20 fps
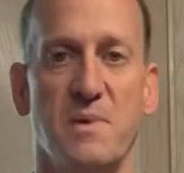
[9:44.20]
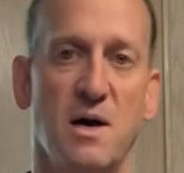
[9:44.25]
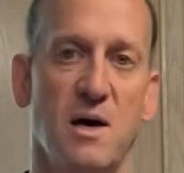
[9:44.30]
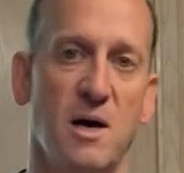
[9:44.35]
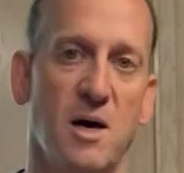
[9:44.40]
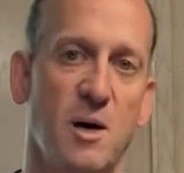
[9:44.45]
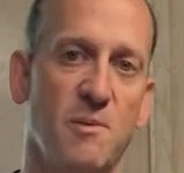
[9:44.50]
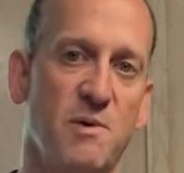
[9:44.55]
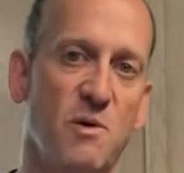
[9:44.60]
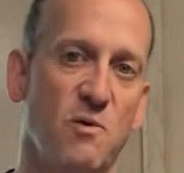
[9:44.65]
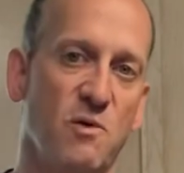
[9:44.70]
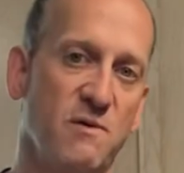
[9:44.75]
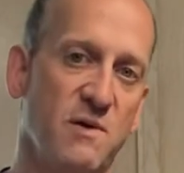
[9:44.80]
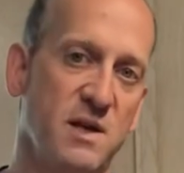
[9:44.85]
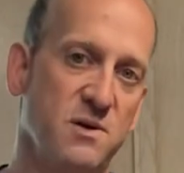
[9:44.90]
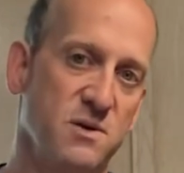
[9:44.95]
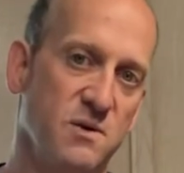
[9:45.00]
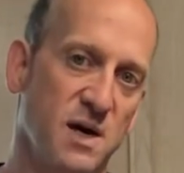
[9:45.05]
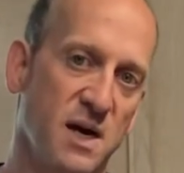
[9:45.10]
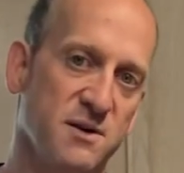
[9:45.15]
but we
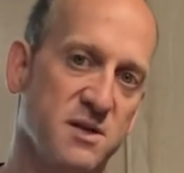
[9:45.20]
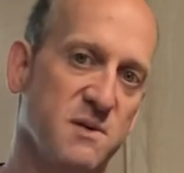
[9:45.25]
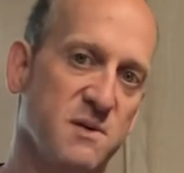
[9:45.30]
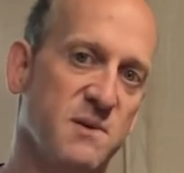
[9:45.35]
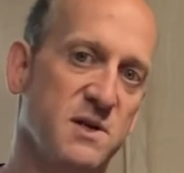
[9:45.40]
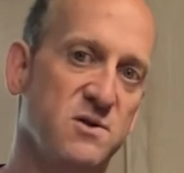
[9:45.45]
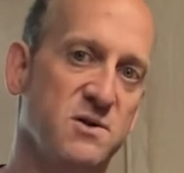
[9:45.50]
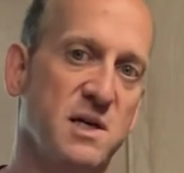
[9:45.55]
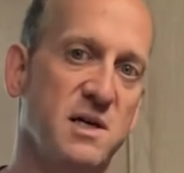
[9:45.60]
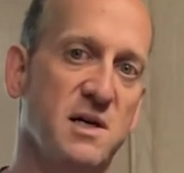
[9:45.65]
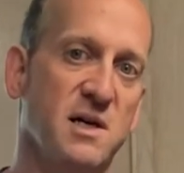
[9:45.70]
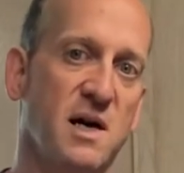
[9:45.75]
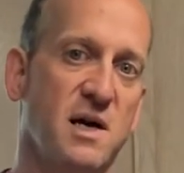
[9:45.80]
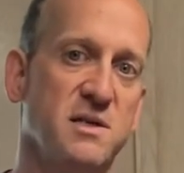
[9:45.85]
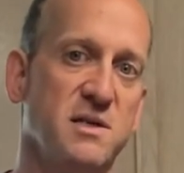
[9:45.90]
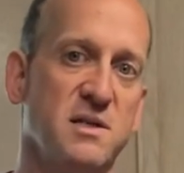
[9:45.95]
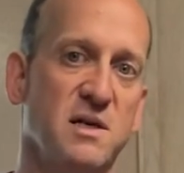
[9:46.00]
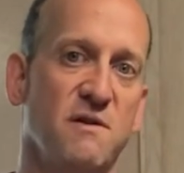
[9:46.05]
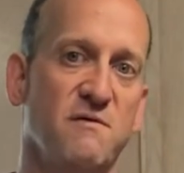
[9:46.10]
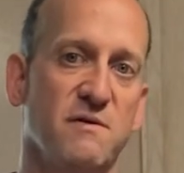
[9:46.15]
do have some interesting
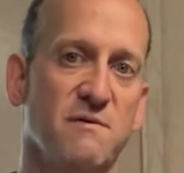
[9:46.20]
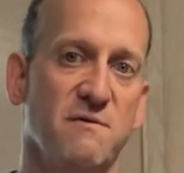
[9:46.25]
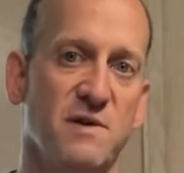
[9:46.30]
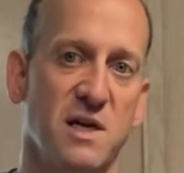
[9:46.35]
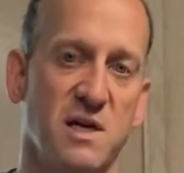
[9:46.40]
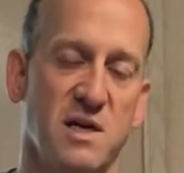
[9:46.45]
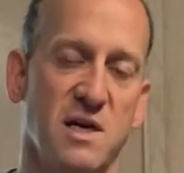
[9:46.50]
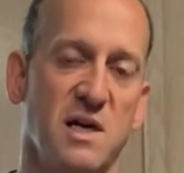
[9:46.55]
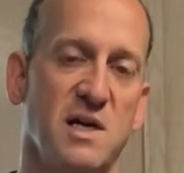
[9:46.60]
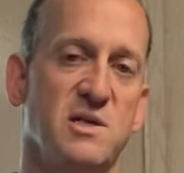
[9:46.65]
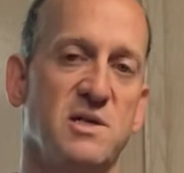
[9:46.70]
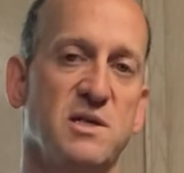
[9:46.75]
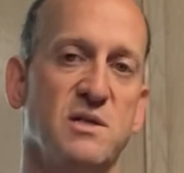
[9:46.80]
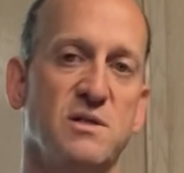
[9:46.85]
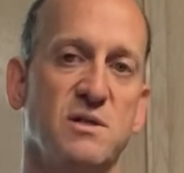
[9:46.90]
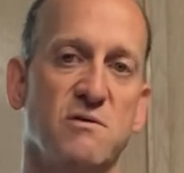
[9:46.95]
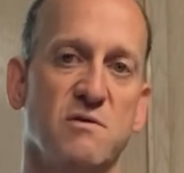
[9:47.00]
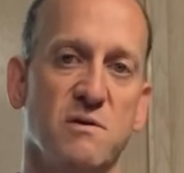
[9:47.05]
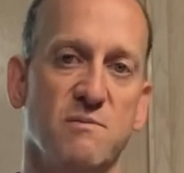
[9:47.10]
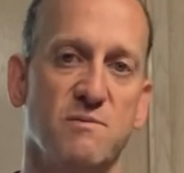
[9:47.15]
content from
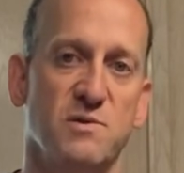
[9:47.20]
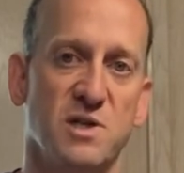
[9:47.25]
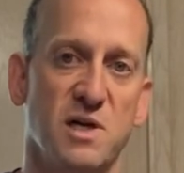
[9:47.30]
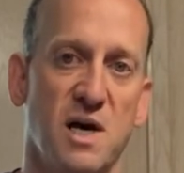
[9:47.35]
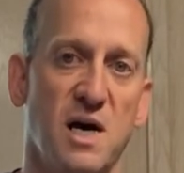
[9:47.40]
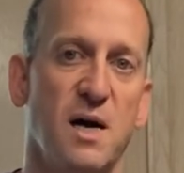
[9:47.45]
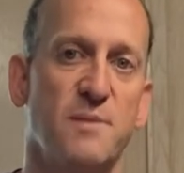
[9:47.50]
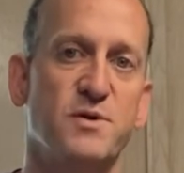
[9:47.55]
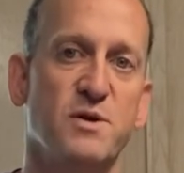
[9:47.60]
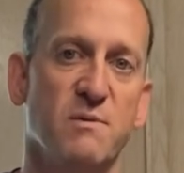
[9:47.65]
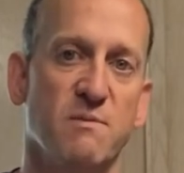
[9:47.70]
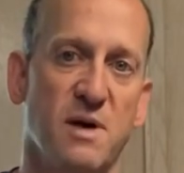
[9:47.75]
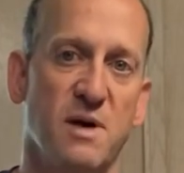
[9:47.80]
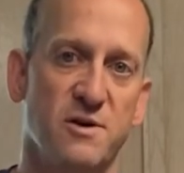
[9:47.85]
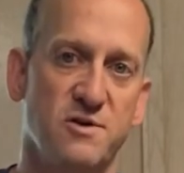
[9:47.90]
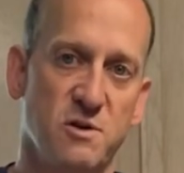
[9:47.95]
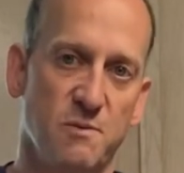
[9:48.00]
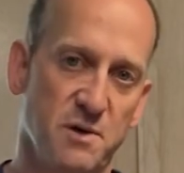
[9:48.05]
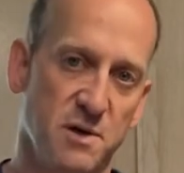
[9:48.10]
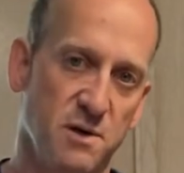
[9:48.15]
vacations, from jobs, from
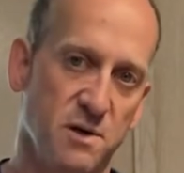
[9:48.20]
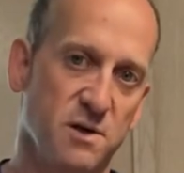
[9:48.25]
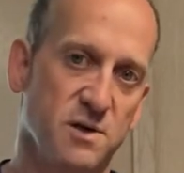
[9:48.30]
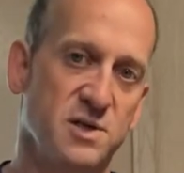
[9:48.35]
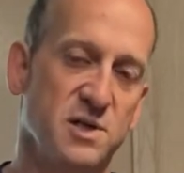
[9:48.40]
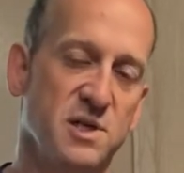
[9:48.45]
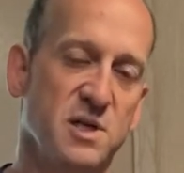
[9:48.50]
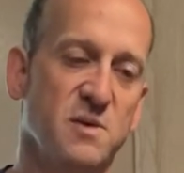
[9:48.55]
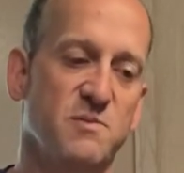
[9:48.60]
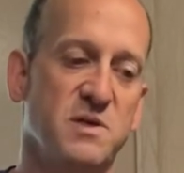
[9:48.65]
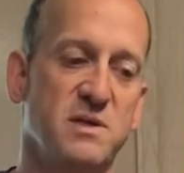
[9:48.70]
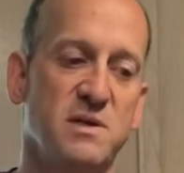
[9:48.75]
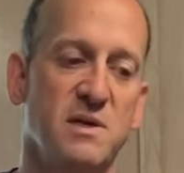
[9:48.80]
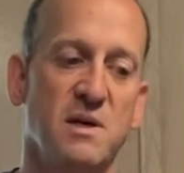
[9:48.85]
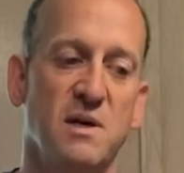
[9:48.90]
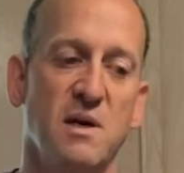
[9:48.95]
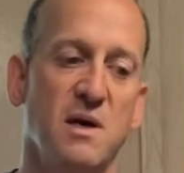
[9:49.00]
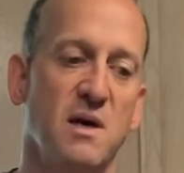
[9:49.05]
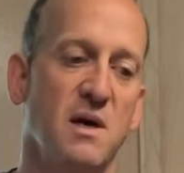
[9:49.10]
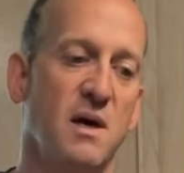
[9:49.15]
entrepreneurships,
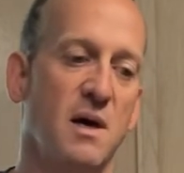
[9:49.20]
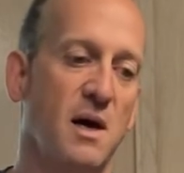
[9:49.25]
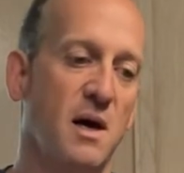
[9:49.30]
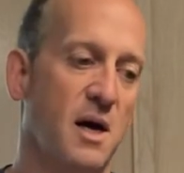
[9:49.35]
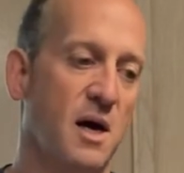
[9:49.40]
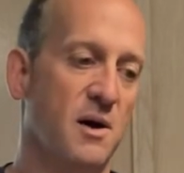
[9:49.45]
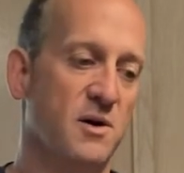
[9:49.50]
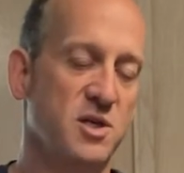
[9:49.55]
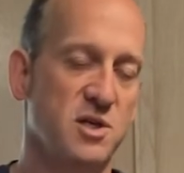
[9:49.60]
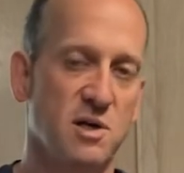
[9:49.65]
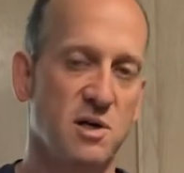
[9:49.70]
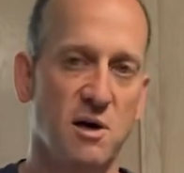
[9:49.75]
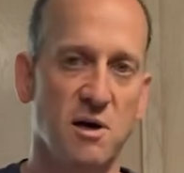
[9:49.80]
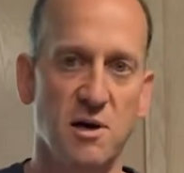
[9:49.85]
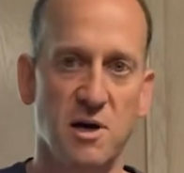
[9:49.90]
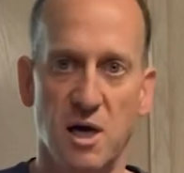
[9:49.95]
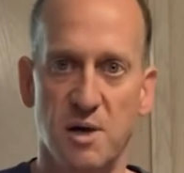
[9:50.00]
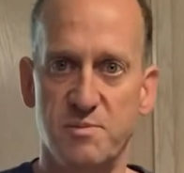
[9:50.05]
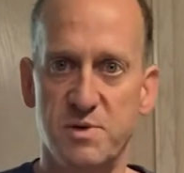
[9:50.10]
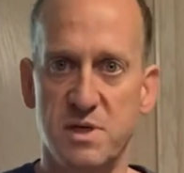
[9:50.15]

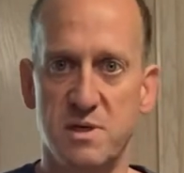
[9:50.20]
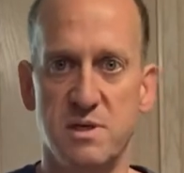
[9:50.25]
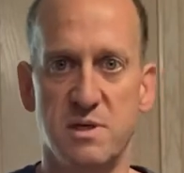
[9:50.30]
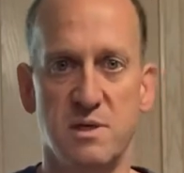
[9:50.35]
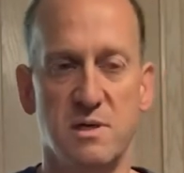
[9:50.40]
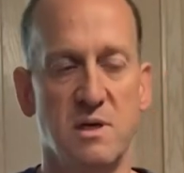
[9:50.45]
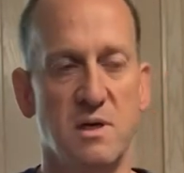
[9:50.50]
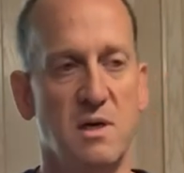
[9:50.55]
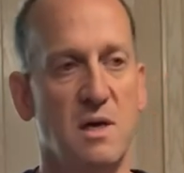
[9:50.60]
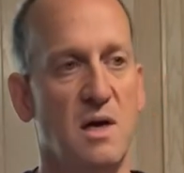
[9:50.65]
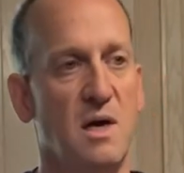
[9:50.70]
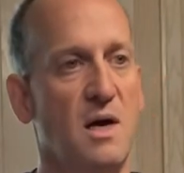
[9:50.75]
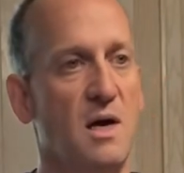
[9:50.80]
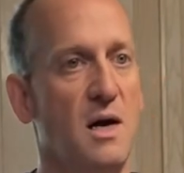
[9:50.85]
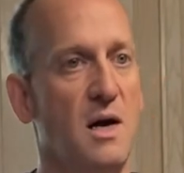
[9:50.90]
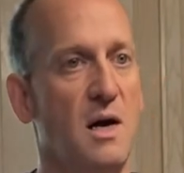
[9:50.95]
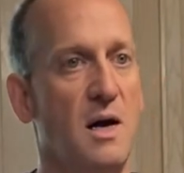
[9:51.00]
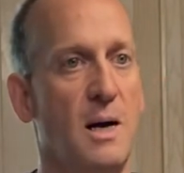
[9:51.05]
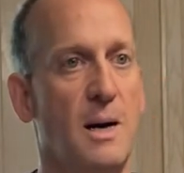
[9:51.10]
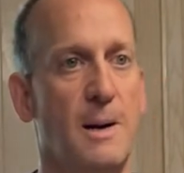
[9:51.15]
startups,
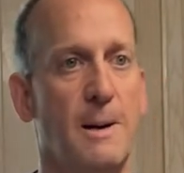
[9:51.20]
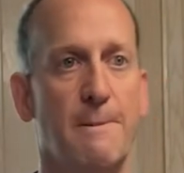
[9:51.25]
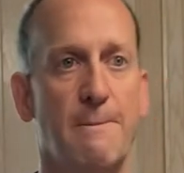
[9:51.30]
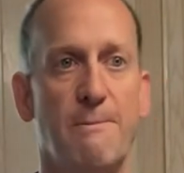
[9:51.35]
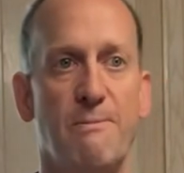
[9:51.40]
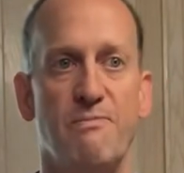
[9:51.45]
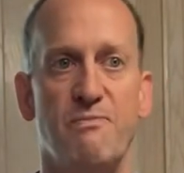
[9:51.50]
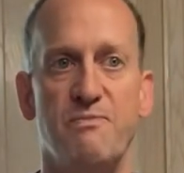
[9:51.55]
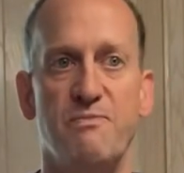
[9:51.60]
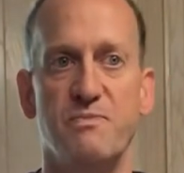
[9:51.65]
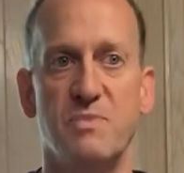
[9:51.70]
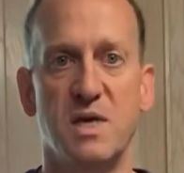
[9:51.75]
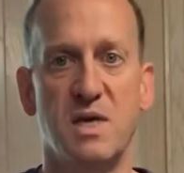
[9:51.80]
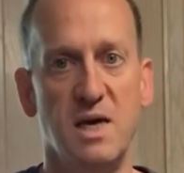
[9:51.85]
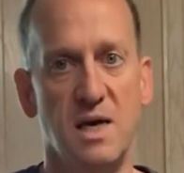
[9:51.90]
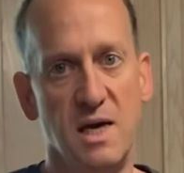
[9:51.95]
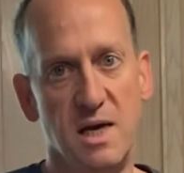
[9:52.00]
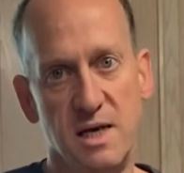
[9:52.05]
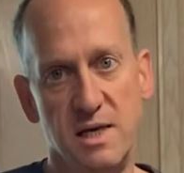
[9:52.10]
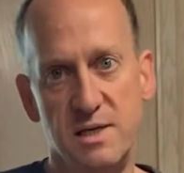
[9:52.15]

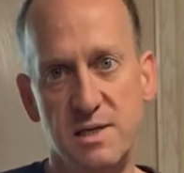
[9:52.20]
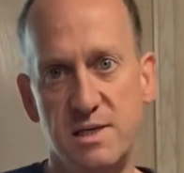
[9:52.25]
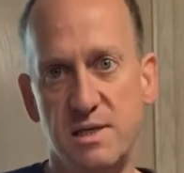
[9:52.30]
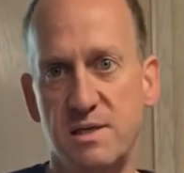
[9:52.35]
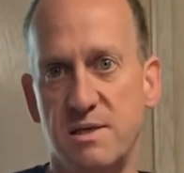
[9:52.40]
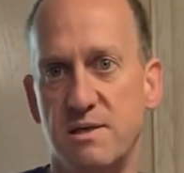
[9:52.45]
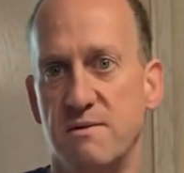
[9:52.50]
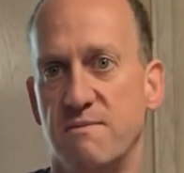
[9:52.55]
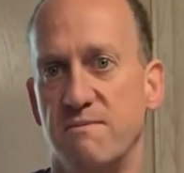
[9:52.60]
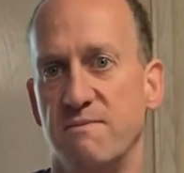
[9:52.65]
kids,